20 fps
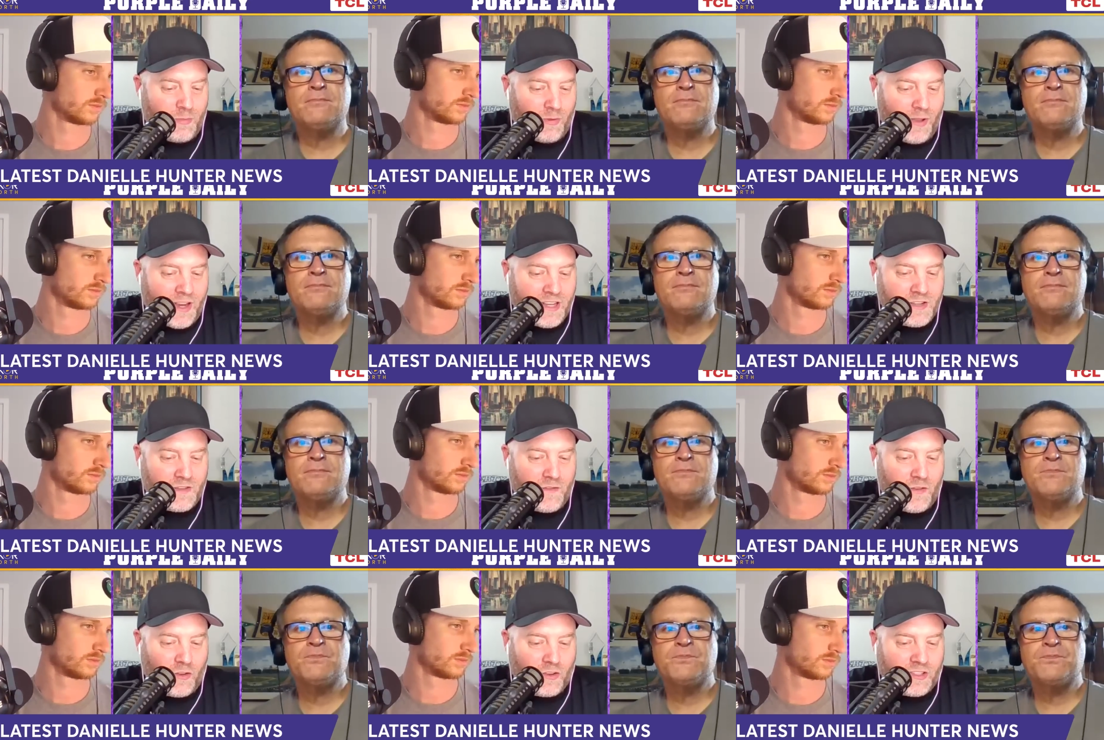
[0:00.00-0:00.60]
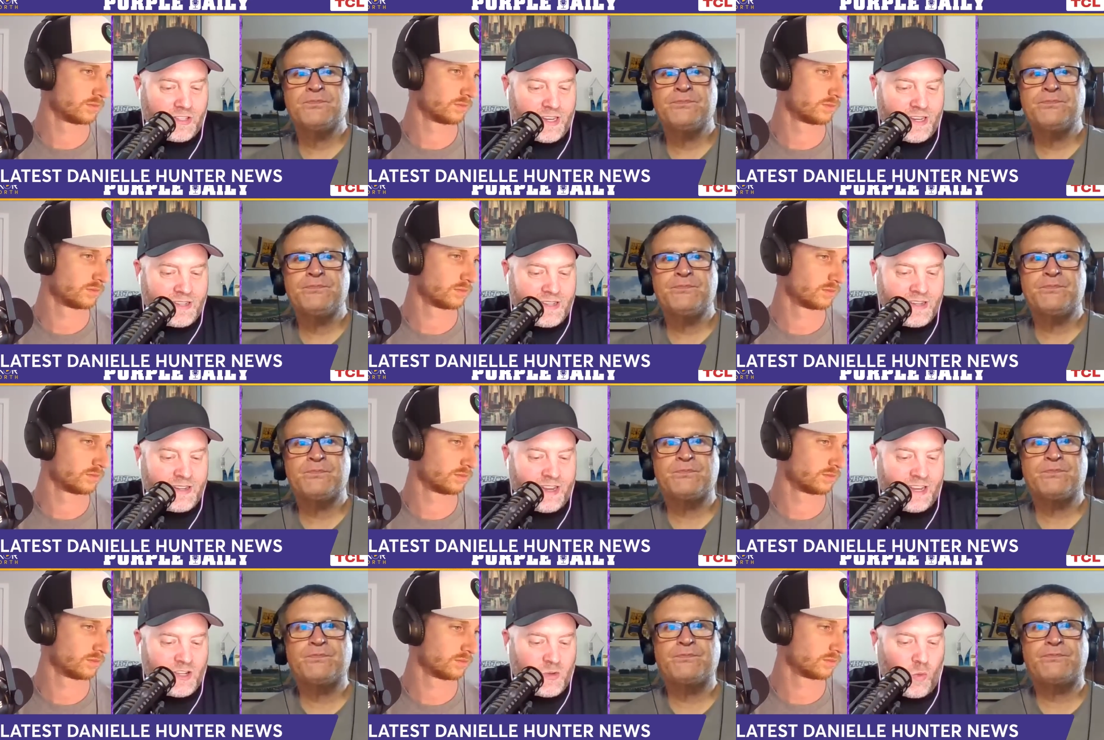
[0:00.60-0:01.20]
Speaker 1: plays a full
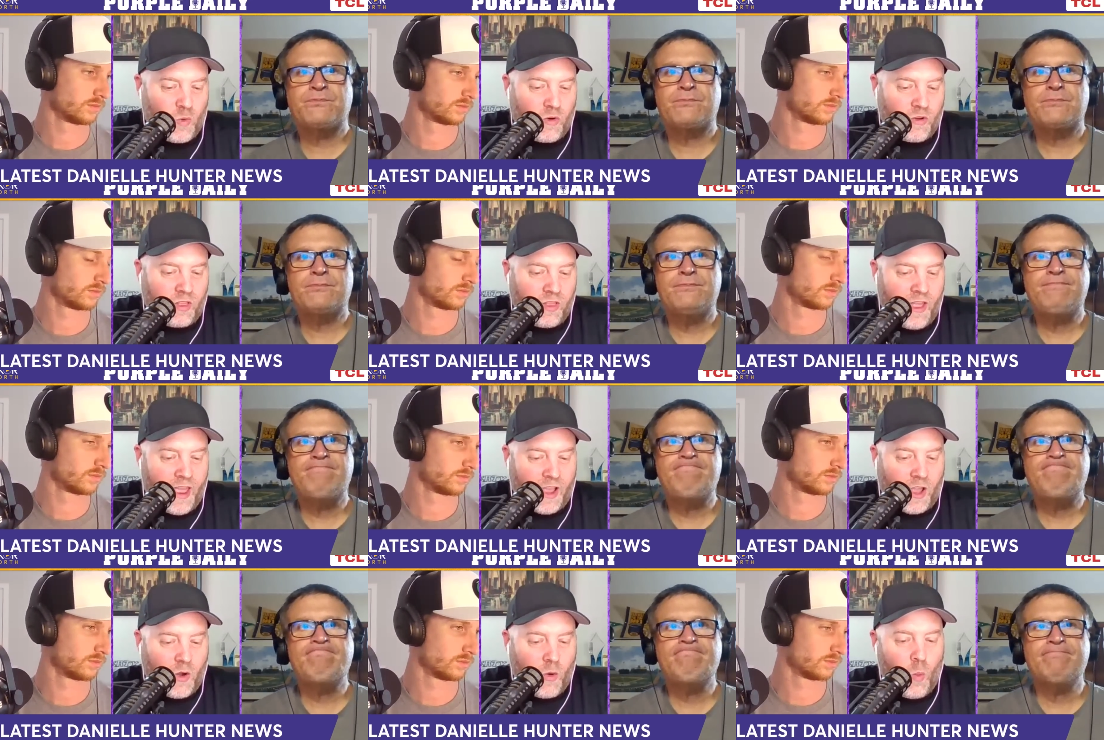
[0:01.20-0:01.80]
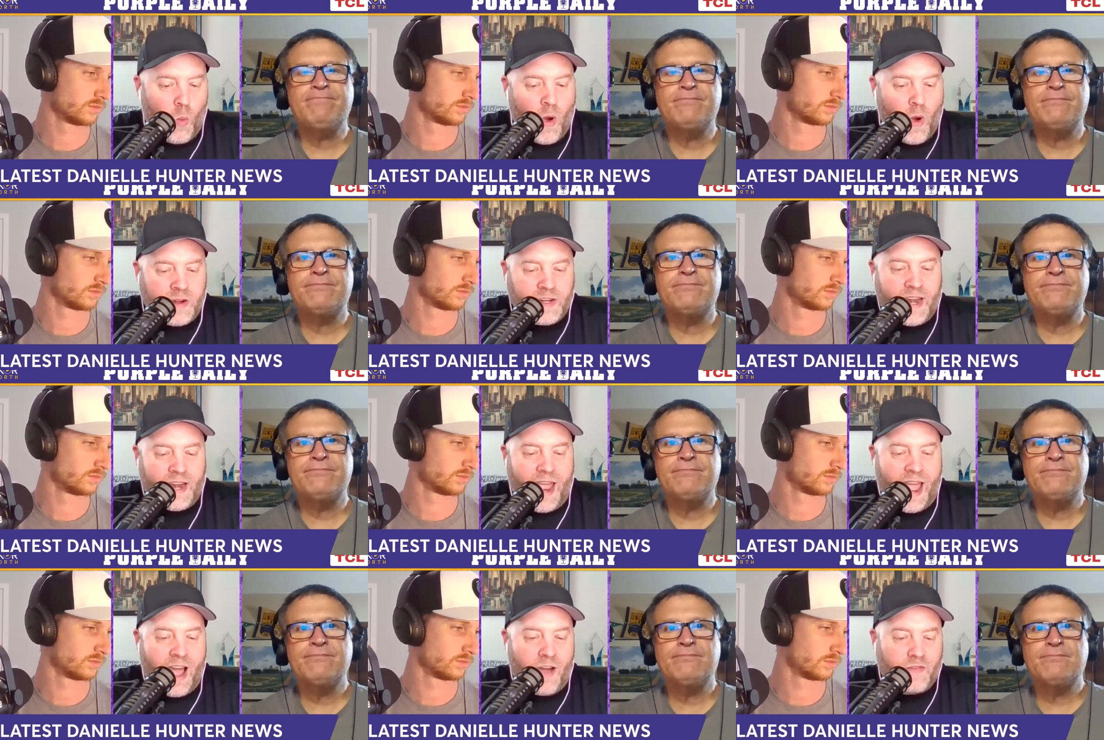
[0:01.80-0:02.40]
season, is worth like one and
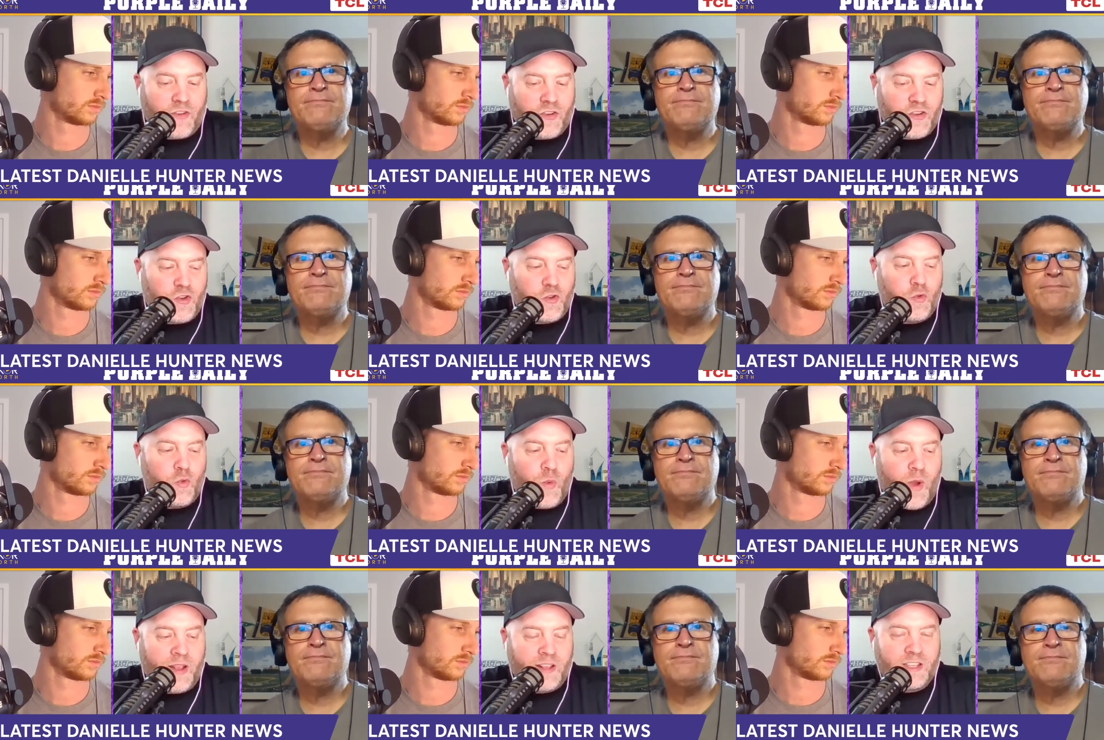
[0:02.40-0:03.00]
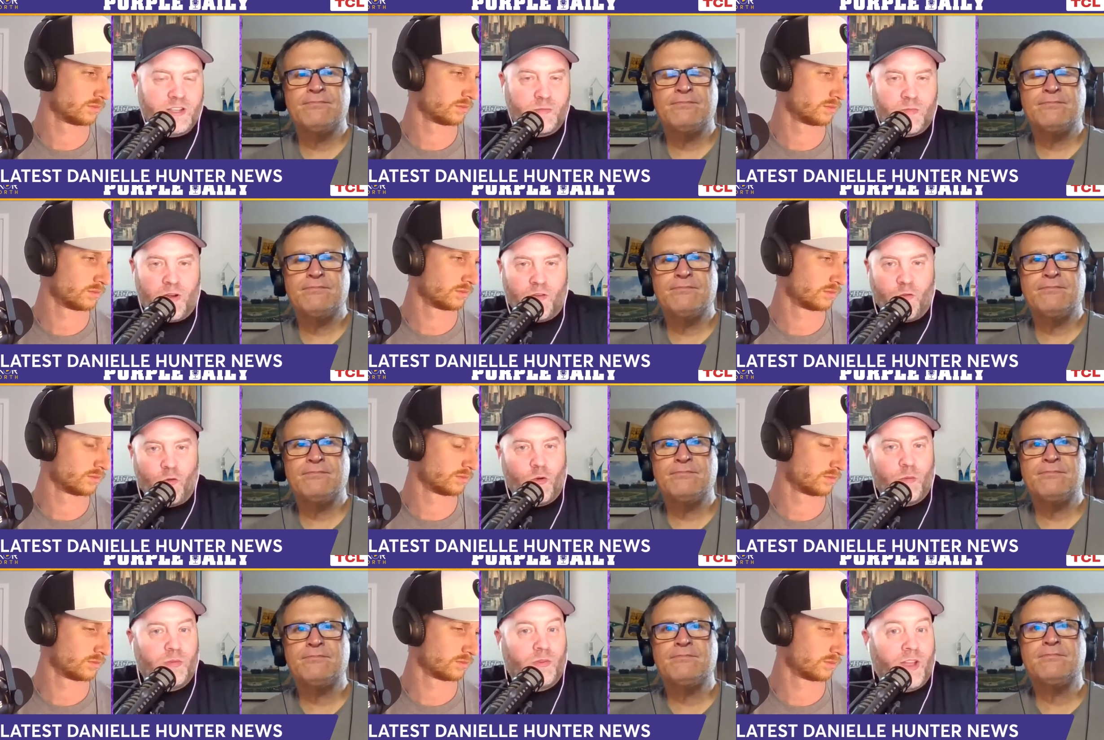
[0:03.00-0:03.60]
a half to two wins above
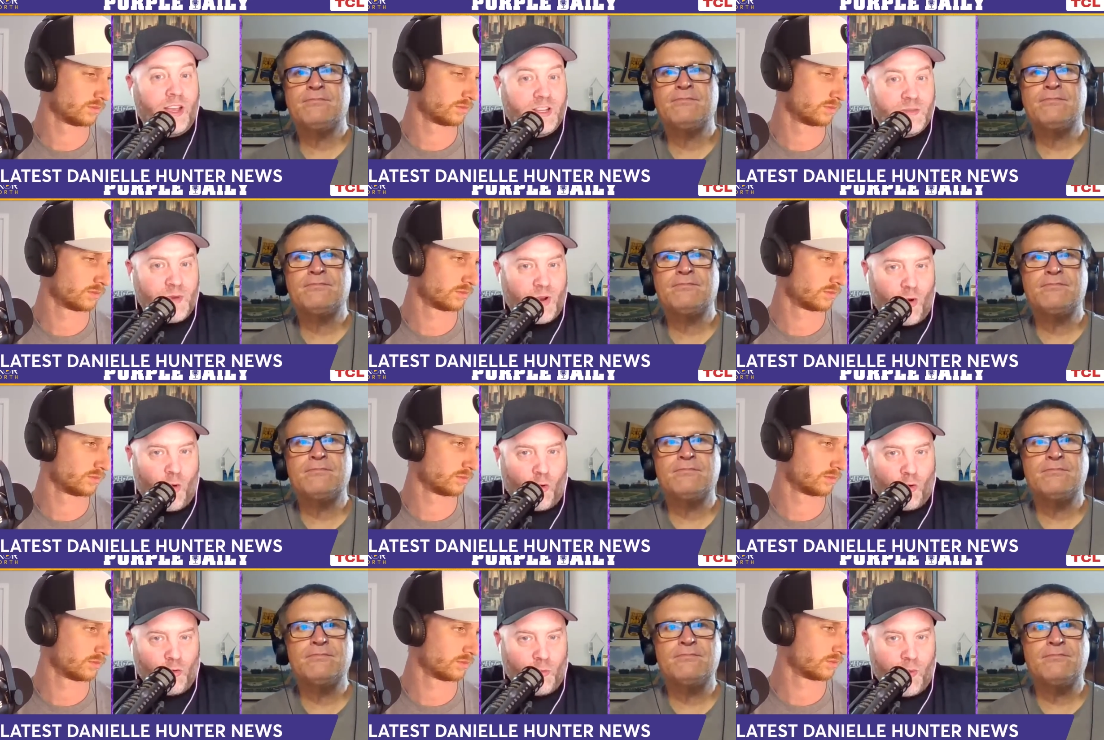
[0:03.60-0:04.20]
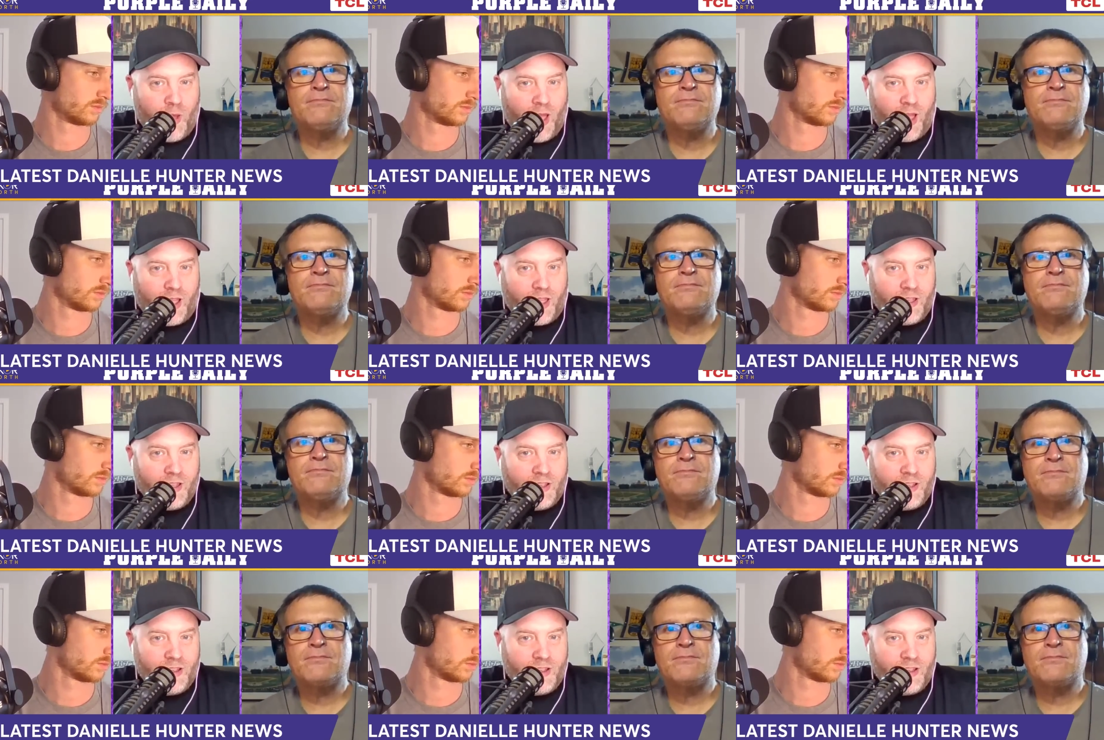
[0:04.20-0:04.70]
a replacement quarterback,